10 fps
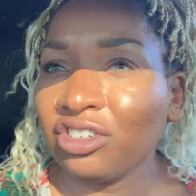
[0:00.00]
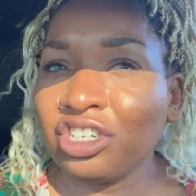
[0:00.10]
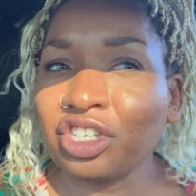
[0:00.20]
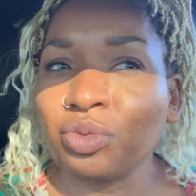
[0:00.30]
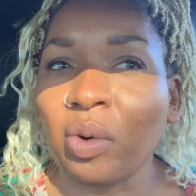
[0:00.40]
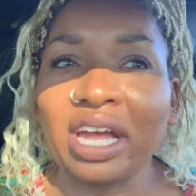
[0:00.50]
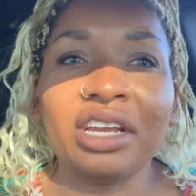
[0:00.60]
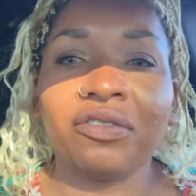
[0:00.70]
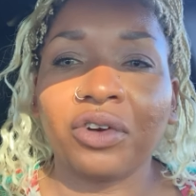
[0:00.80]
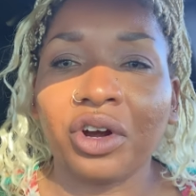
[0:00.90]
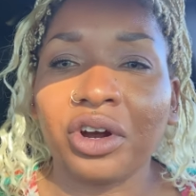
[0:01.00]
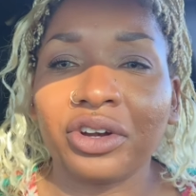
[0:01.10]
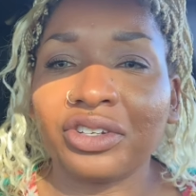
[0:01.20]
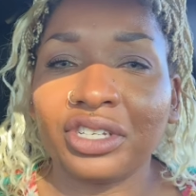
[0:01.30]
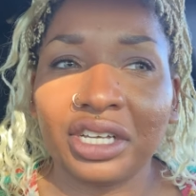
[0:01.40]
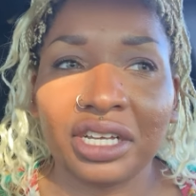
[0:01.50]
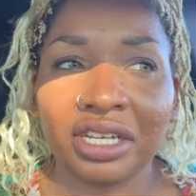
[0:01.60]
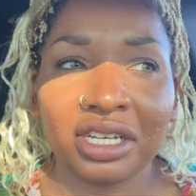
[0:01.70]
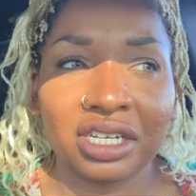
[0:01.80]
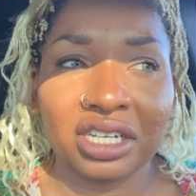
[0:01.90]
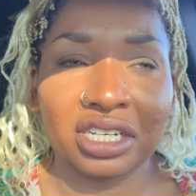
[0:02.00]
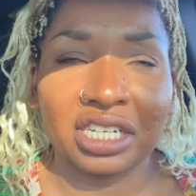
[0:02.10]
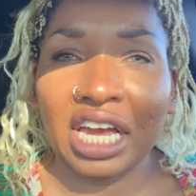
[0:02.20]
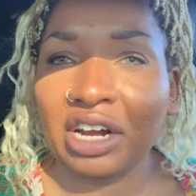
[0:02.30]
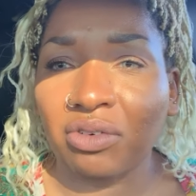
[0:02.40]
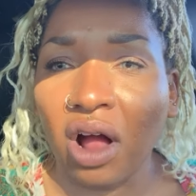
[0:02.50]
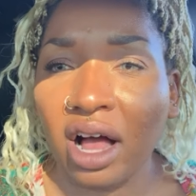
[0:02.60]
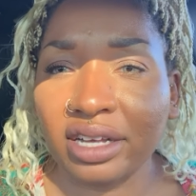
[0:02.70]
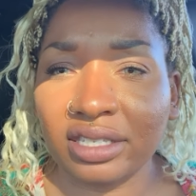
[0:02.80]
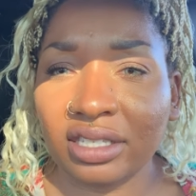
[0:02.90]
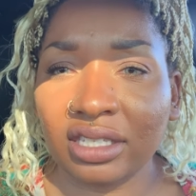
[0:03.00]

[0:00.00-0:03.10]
just waiting for her to kick rocks,